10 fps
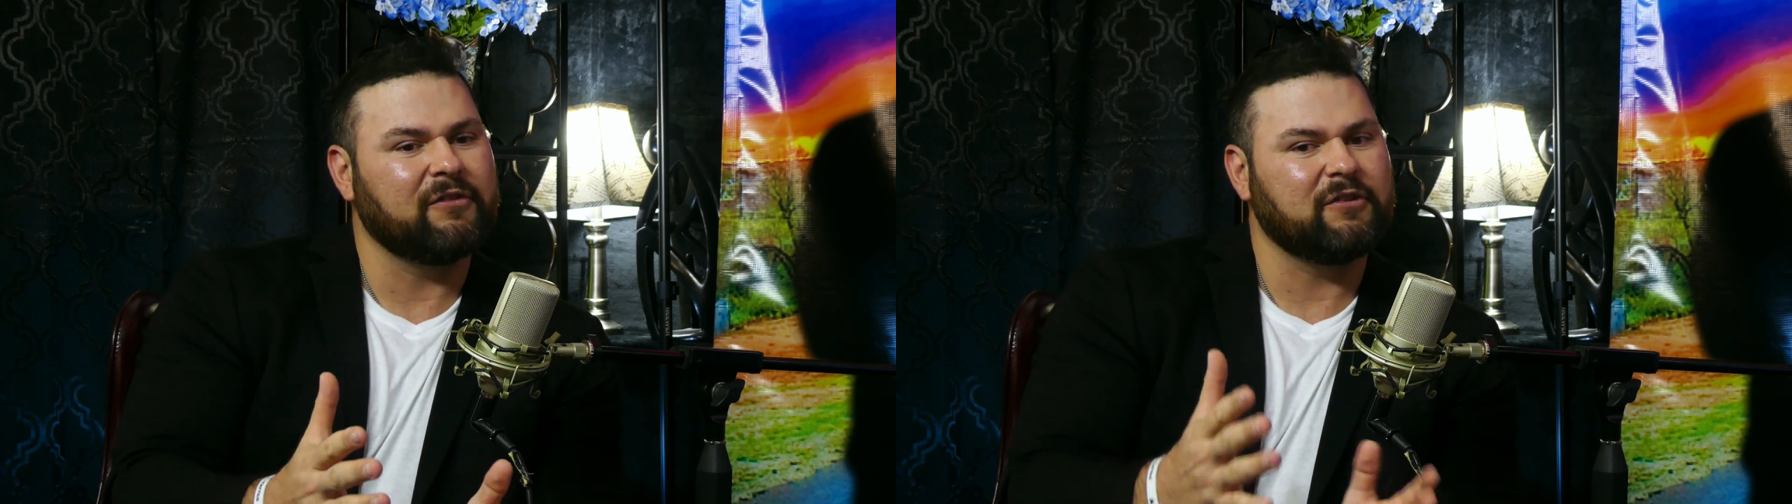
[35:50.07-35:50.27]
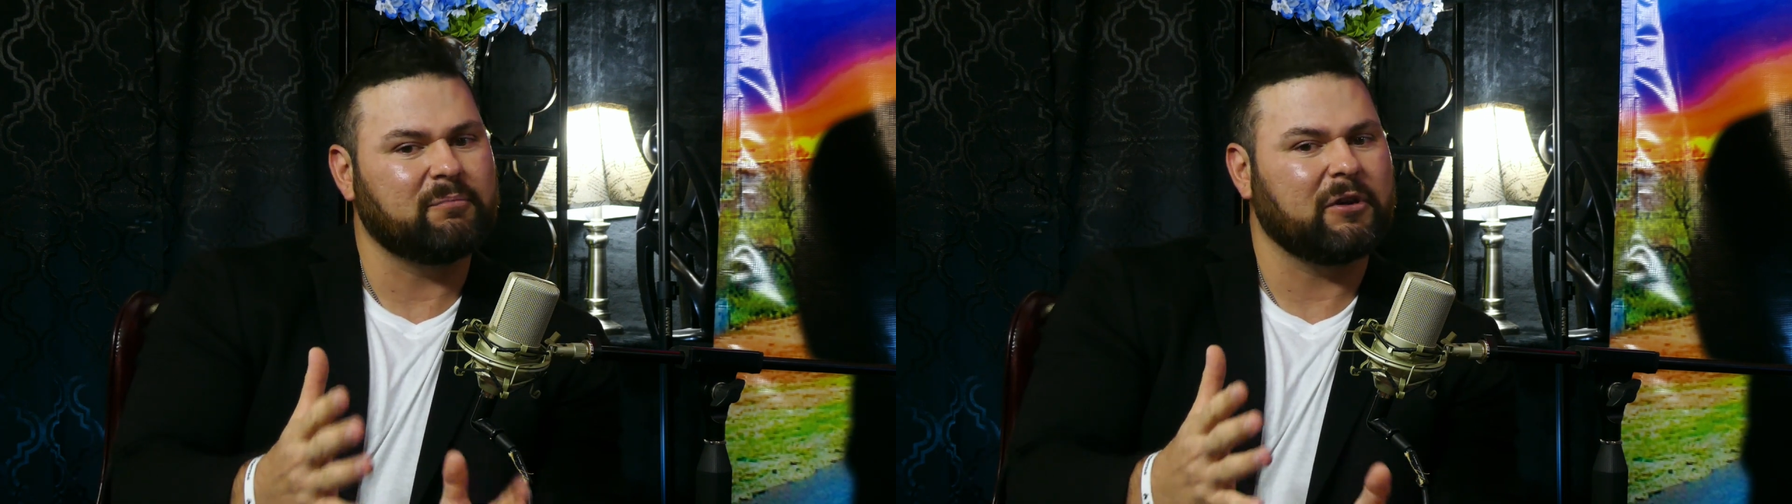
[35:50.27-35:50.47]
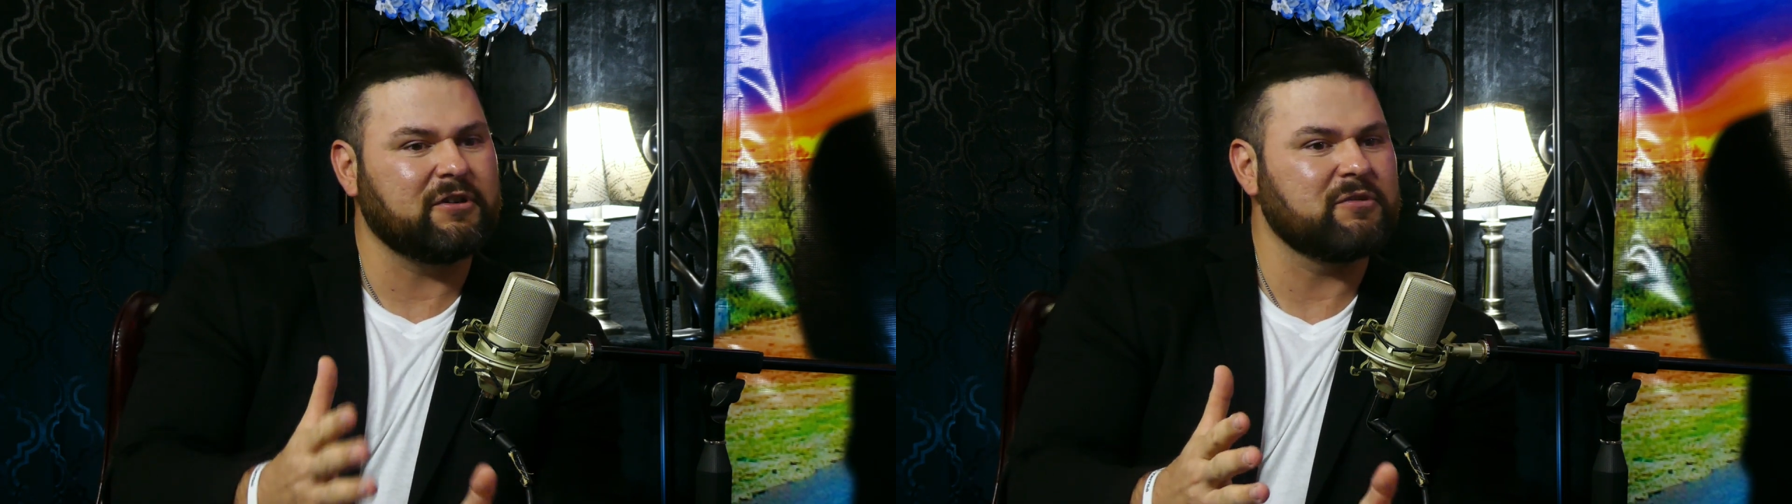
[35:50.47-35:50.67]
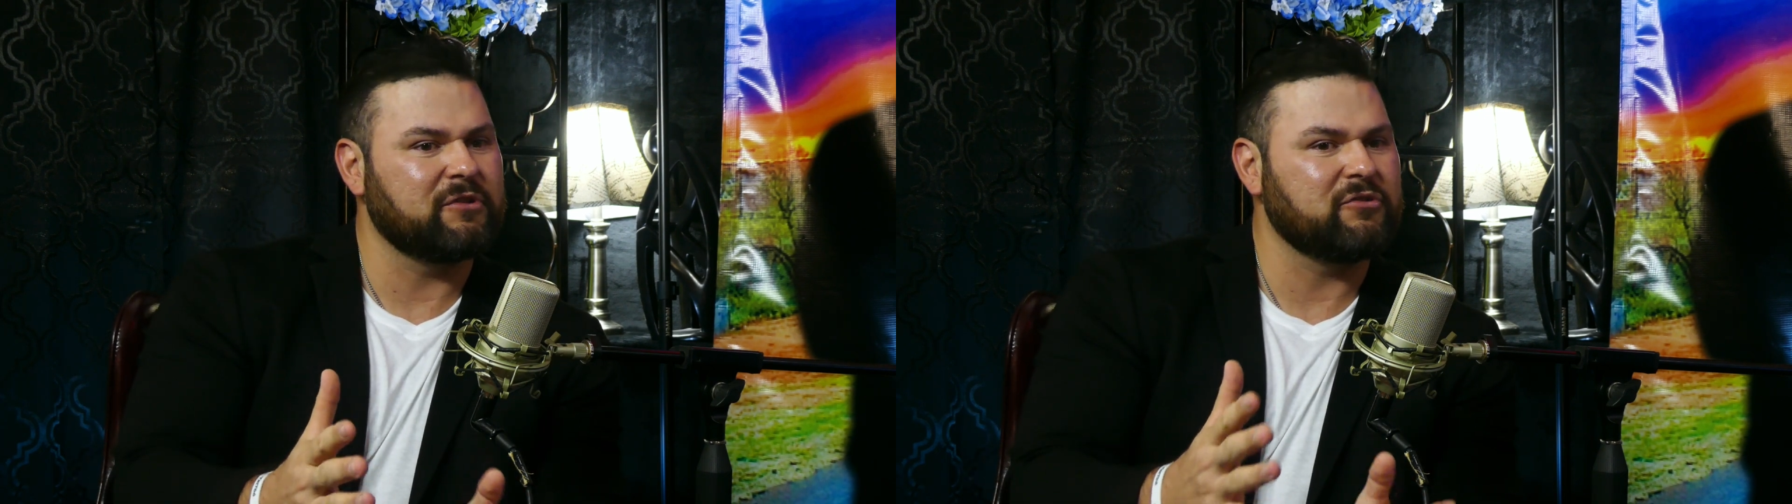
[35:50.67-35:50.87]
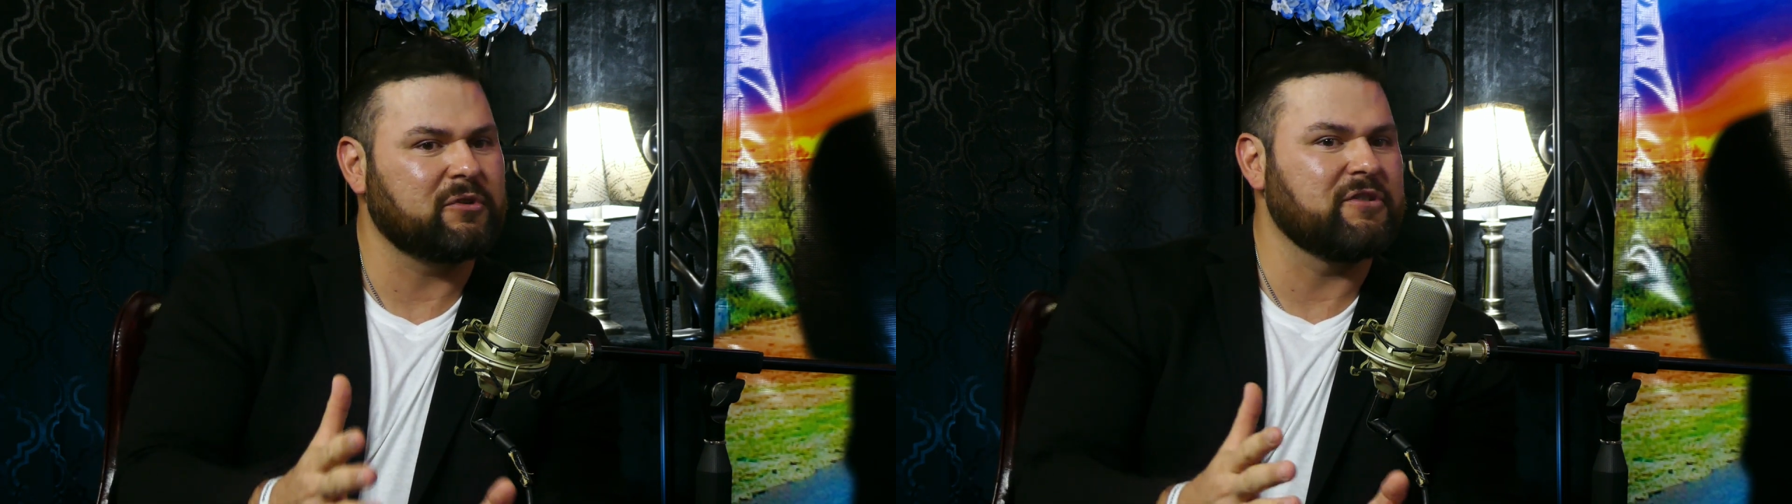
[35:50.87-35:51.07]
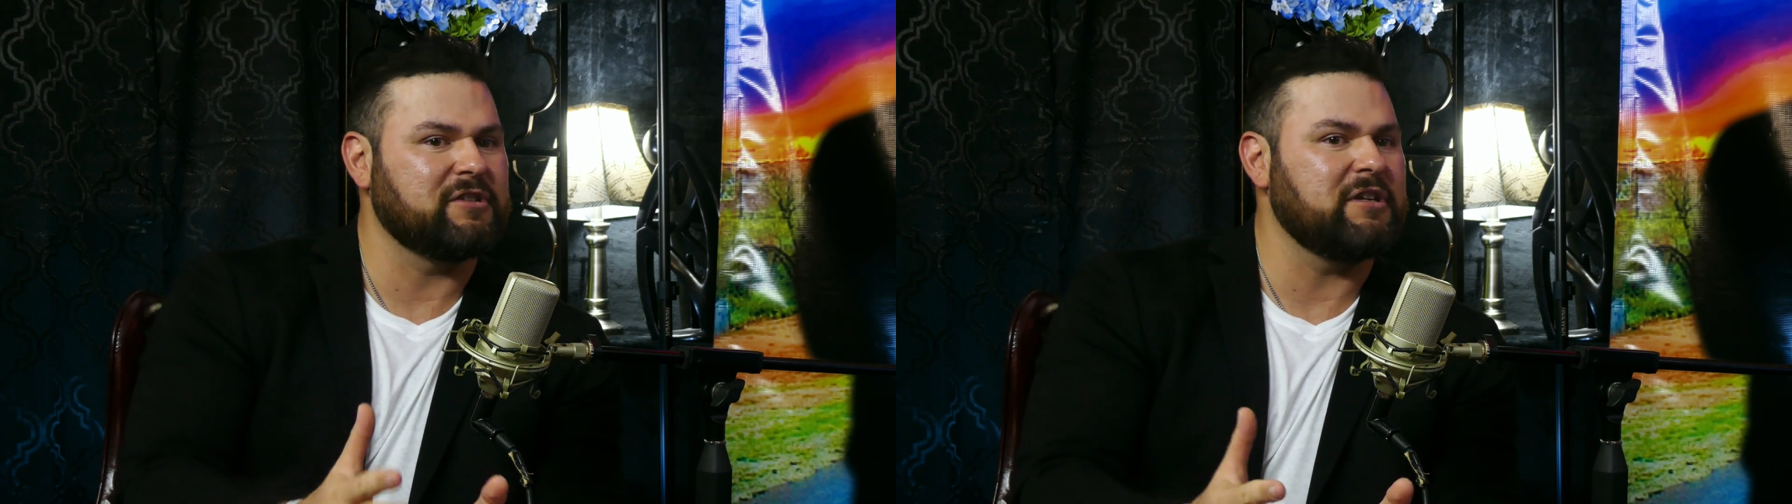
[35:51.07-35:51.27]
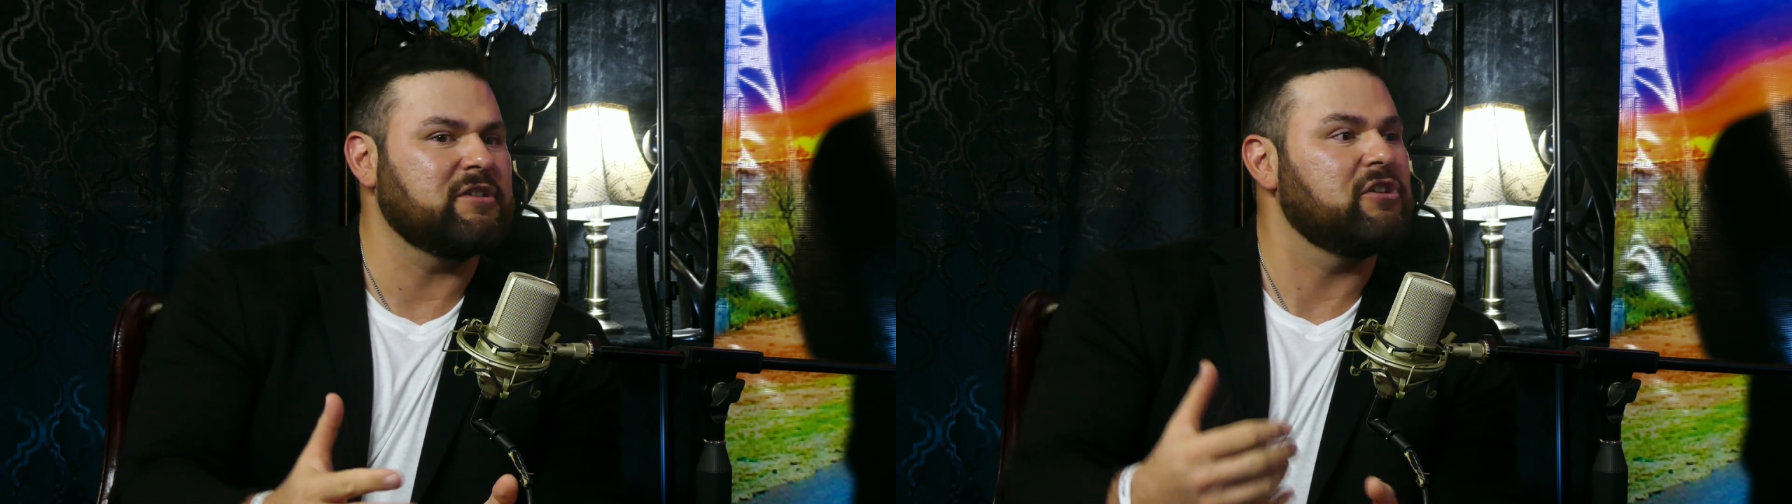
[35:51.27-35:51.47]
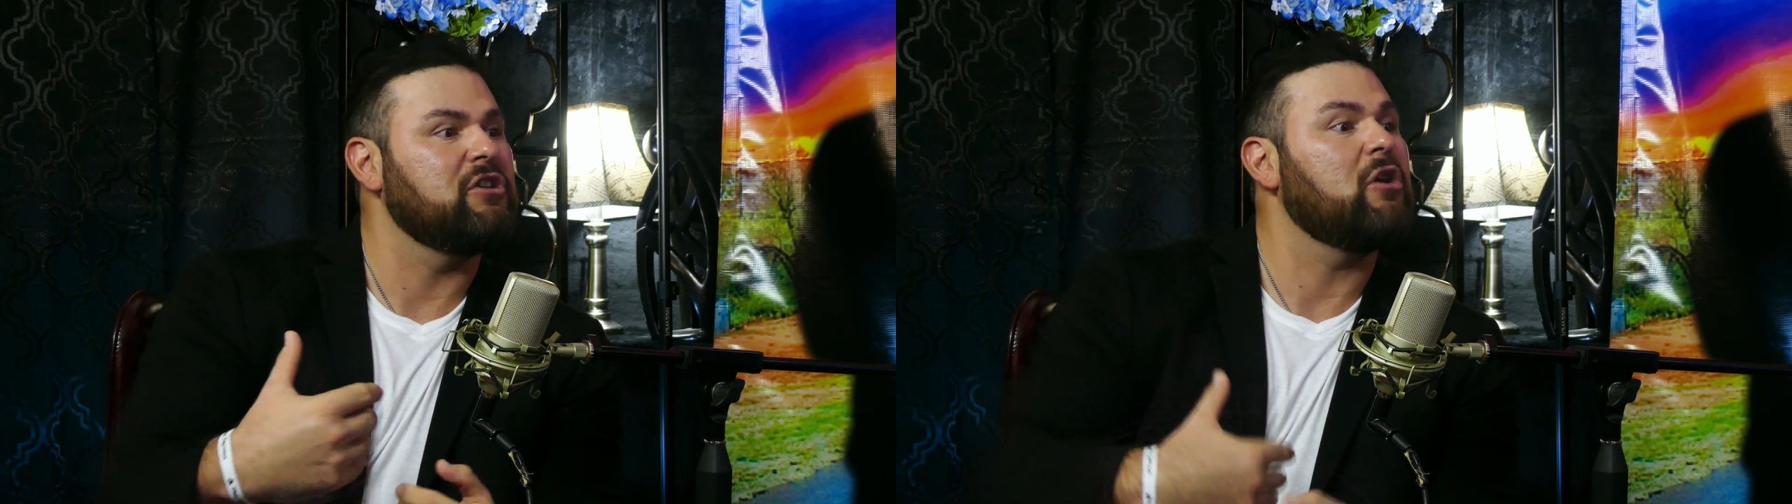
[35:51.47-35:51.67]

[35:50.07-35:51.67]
this person with this organization